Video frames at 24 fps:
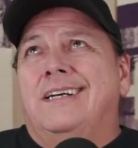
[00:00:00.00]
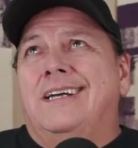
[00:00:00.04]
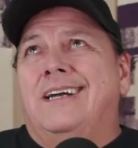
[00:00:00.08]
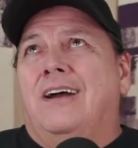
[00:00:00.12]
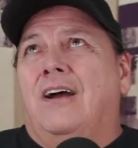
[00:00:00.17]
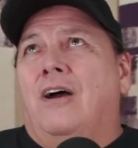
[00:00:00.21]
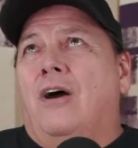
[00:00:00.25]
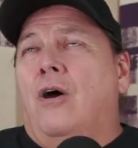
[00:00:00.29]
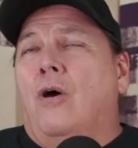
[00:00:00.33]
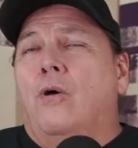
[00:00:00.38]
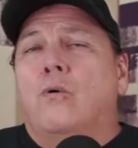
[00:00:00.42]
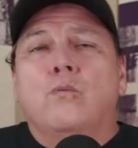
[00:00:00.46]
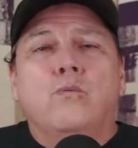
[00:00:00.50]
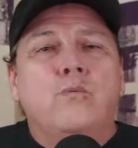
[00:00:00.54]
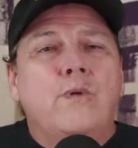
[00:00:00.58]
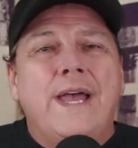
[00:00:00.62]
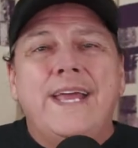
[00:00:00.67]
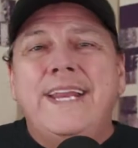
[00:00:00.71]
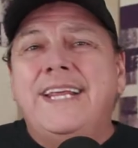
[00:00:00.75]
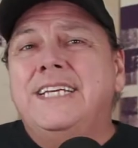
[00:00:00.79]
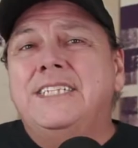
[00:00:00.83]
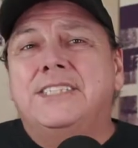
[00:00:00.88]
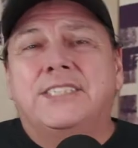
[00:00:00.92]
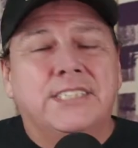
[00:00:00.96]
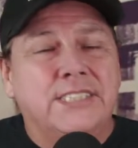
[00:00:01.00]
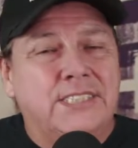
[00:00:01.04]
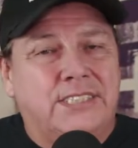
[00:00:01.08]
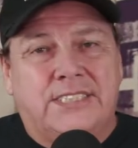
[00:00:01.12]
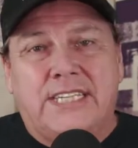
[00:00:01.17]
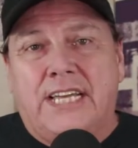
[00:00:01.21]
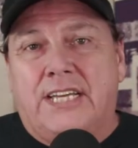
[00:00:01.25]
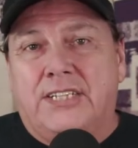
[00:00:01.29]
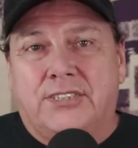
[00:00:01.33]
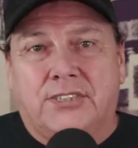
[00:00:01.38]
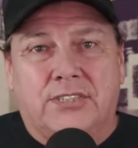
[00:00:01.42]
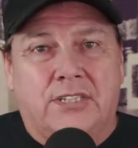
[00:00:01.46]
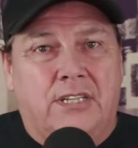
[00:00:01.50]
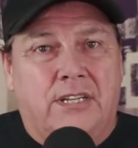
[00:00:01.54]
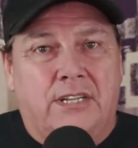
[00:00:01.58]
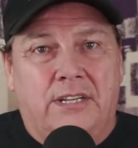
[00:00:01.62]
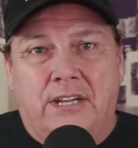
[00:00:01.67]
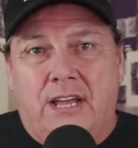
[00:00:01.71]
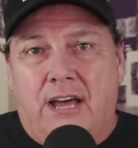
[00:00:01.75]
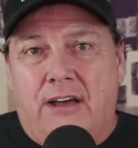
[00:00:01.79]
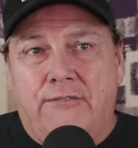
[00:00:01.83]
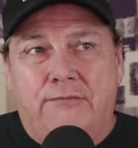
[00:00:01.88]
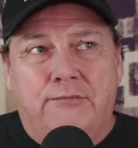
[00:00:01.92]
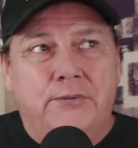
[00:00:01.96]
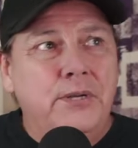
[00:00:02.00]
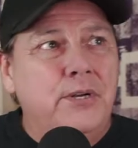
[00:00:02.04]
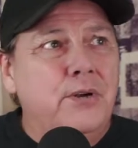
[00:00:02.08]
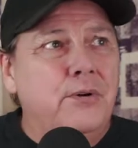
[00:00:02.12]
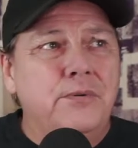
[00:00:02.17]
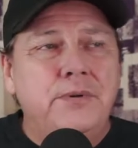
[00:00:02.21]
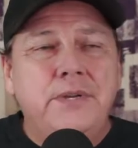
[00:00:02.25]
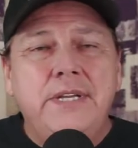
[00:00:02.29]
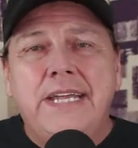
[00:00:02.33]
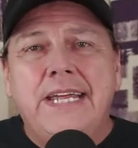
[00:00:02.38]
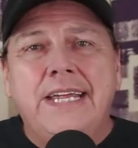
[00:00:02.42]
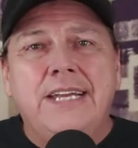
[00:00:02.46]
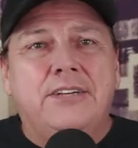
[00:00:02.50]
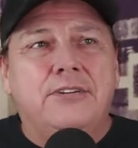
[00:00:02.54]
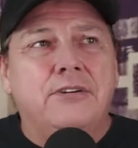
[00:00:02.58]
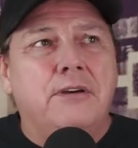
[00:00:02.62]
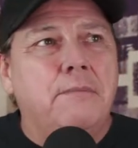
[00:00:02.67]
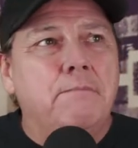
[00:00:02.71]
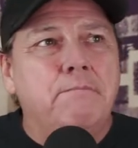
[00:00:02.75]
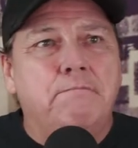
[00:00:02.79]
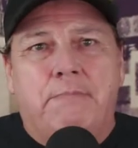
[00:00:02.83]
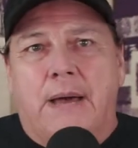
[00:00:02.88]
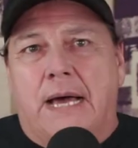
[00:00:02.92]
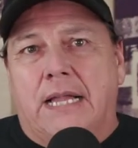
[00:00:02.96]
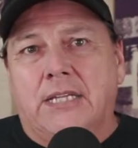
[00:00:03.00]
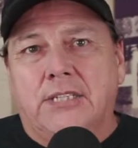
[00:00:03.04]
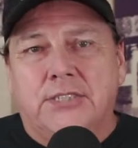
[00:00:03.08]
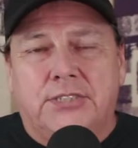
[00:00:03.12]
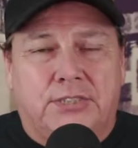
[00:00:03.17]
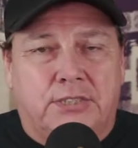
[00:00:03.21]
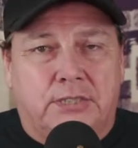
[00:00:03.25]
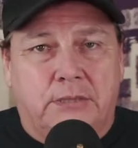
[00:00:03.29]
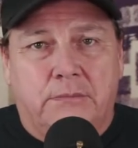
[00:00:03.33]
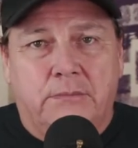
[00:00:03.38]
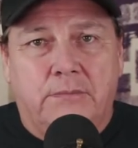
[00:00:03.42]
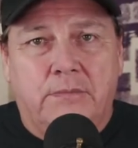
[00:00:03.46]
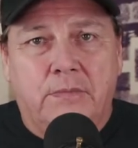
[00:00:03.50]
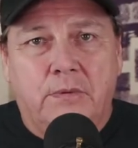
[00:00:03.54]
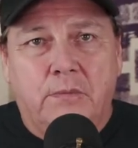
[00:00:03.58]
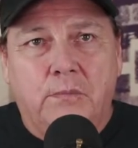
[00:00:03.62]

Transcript: already sensational enough. We don't need to embellish them.